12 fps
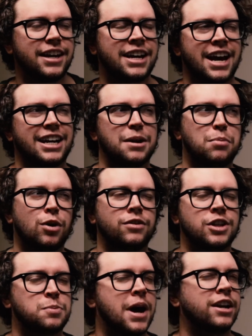They kind of get put on
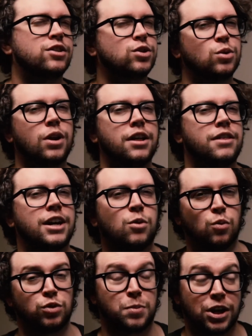this pedestal, I think,
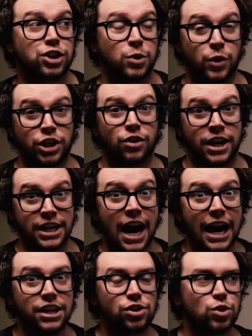especially when you're in
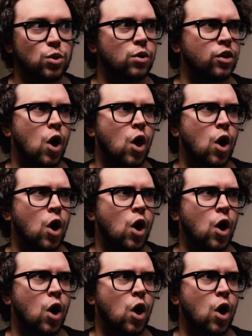high school.